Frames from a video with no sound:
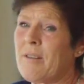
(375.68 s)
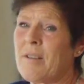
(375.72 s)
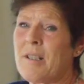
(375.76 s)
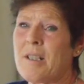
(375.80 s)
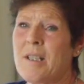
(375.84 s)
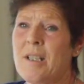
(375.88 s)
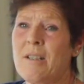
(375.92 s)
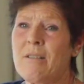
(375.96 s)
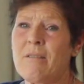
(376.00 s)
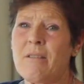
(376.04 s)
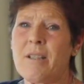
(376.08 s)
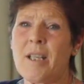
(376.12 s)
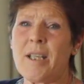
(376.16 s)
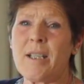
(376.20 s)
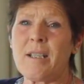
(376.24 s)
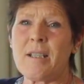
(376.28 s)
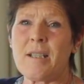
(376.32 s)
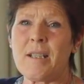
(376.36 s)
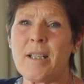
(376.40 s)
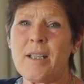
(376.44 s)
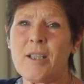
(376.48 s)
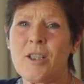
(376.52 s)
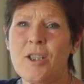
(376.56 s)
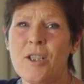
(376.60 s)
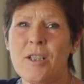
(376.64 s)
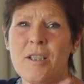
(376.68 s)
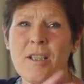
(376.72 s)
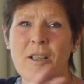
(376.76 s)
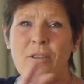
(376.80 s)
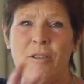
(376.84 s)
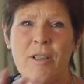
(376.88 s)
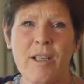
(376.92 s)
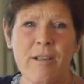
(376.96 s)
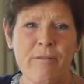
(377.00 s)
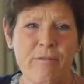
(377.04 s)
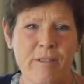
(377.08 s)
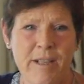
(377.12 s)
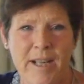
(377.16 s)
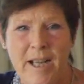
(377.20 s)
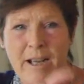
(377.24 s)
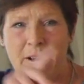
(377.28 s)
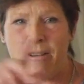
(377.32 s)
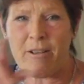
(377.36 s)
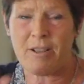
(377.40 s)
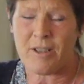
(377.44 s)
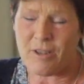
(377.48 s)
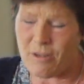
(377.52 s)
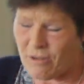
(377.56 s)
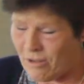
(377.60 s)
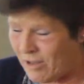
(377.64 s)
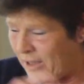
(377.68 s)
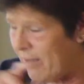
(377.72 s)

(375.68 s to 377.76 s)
the Stonegate station is only every hour, not